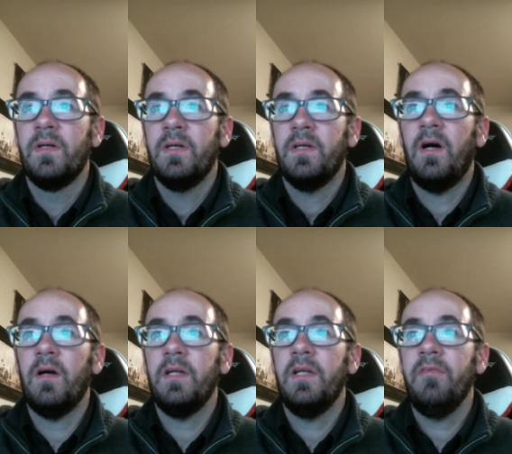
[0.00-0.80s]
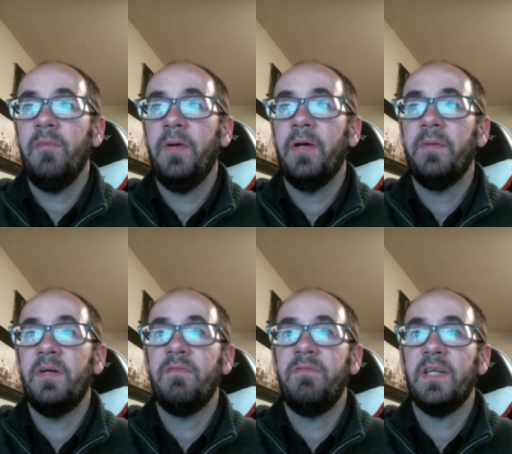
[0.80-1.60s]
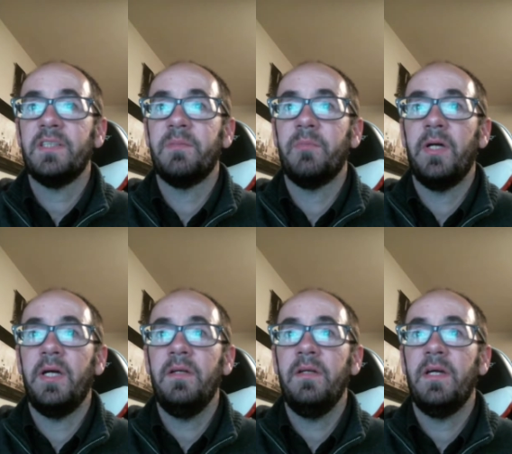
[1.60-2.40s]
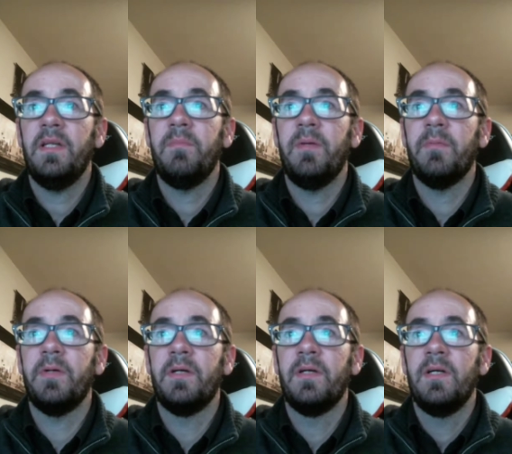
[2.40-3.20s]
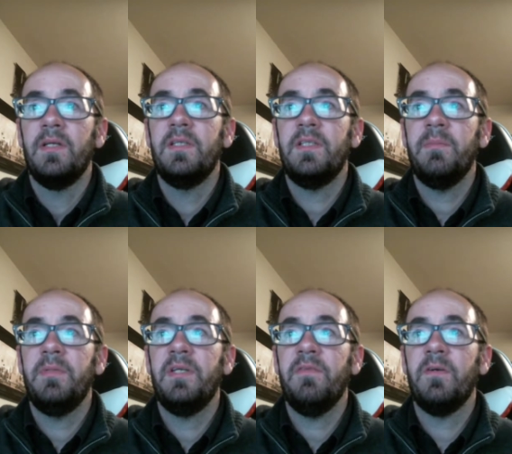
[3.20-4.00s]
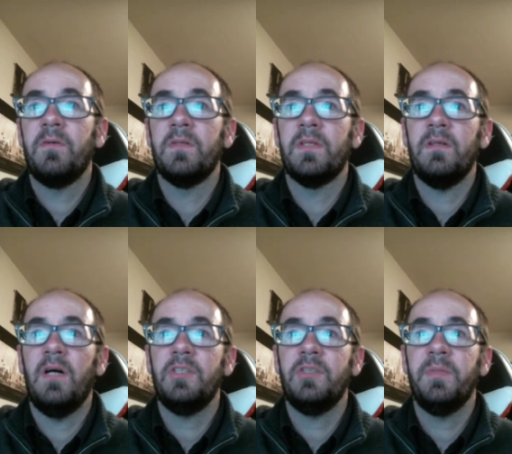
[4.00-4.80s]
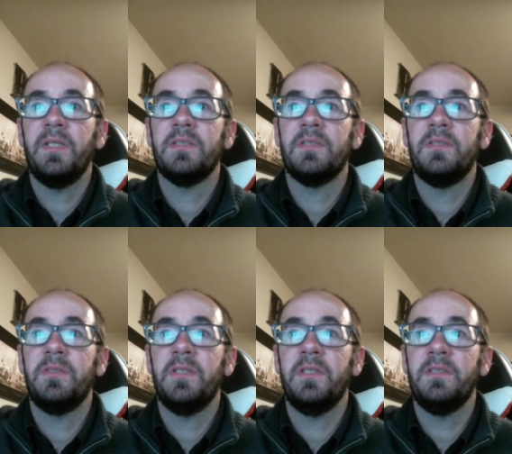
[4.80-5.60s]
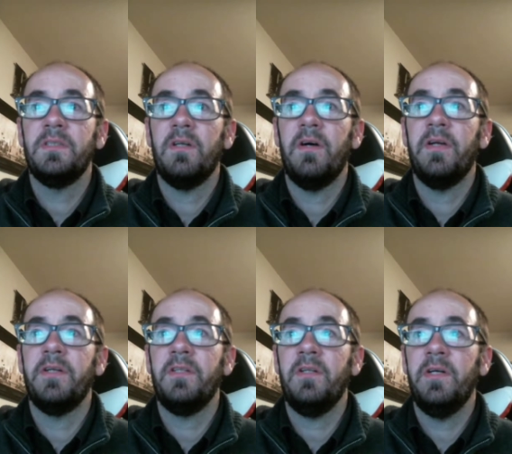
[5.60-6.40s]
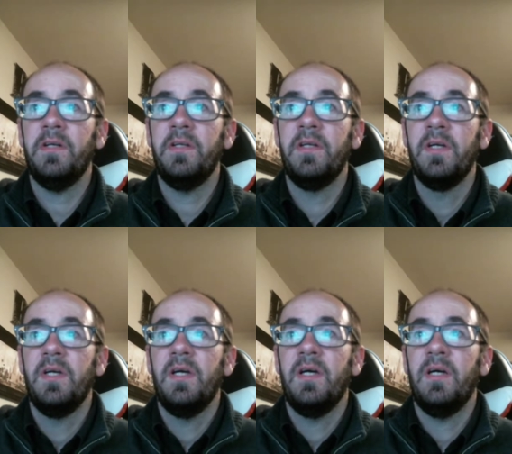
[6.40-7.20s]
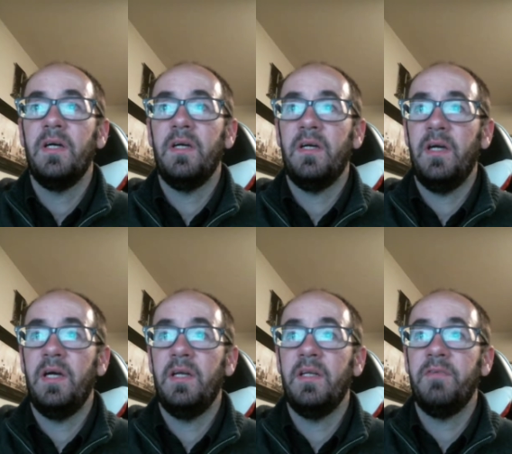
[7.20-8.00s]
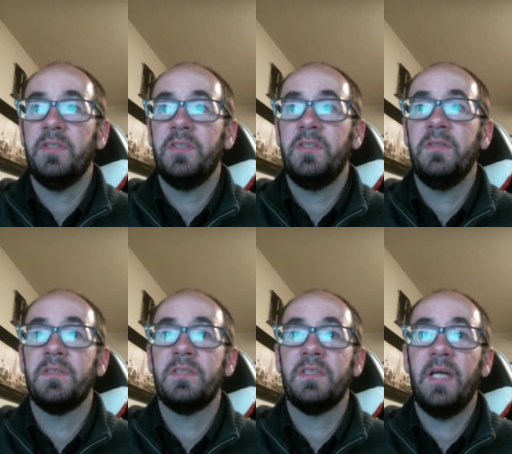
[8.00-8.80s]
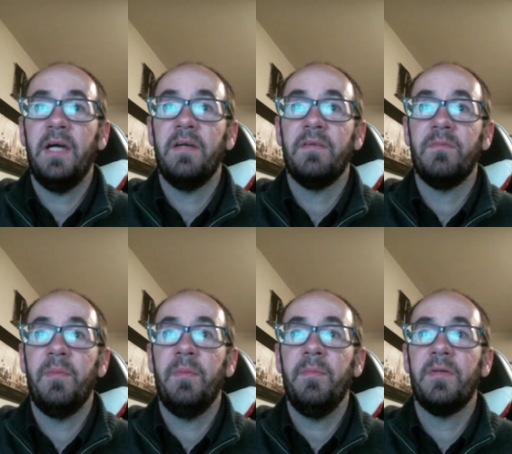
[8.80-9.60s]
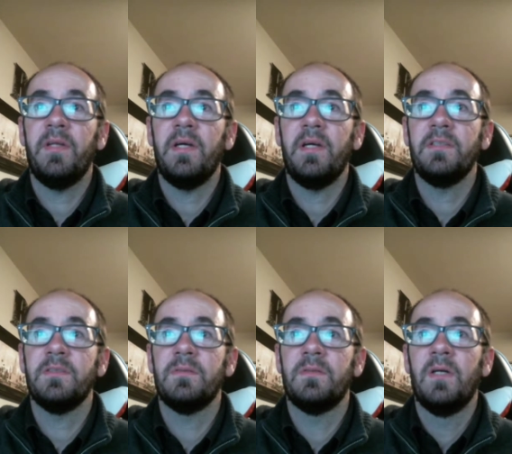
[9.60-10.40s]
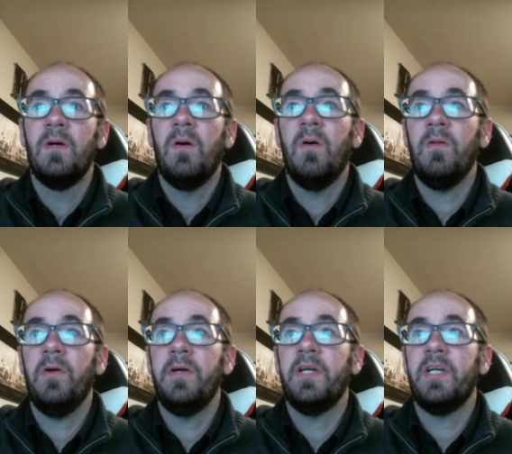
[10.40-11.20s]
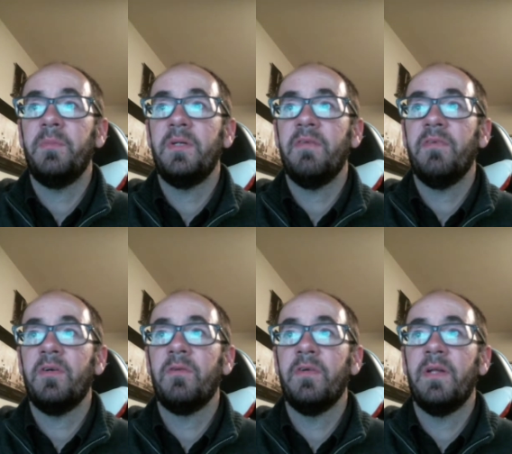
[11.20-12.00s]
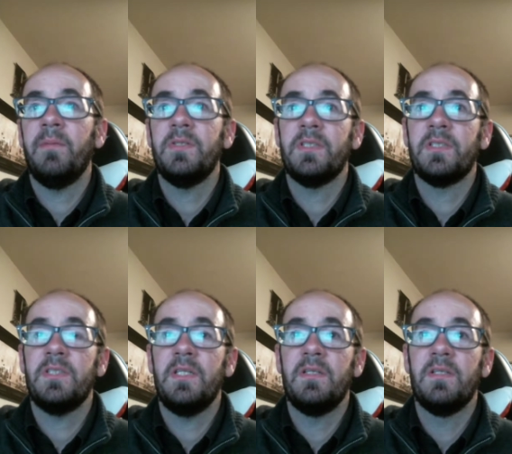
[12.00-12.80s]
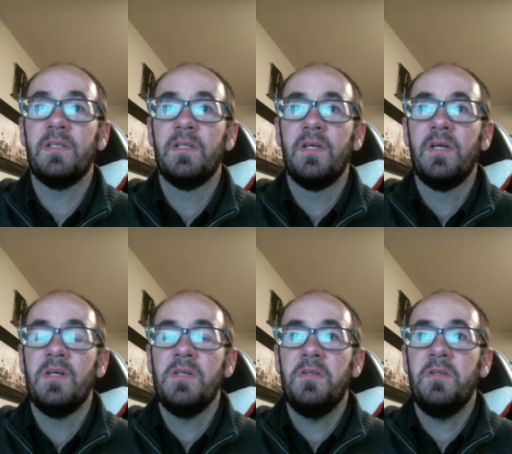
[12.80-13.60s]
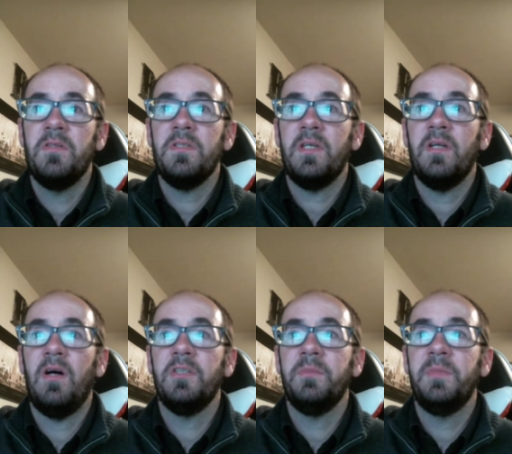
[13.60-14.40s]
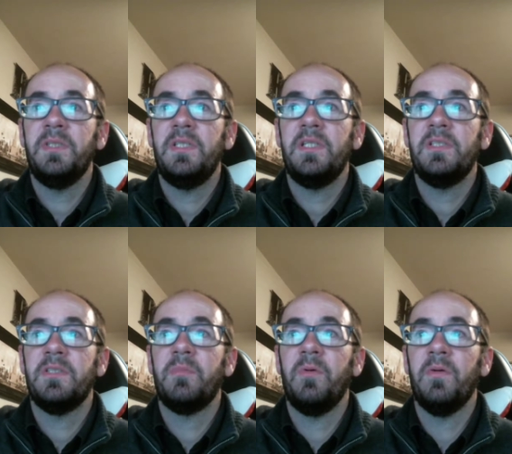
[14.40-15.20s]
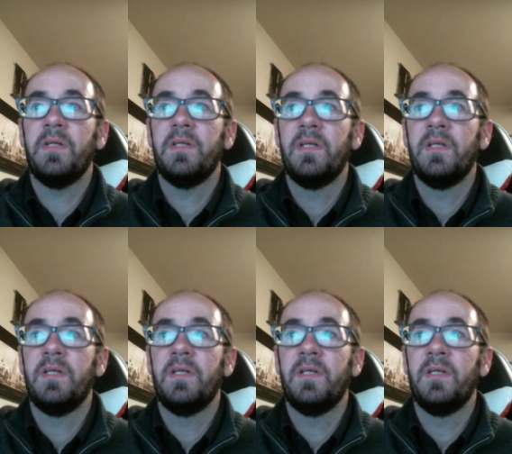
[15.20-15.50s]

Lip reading: Cognitive impairment affects the brain and the memory. This can be difficult in the classroom because the students are there to learn, and if your students can't remember things or learn, it can be difficult for them to succeed. Students can also be teased or bullied.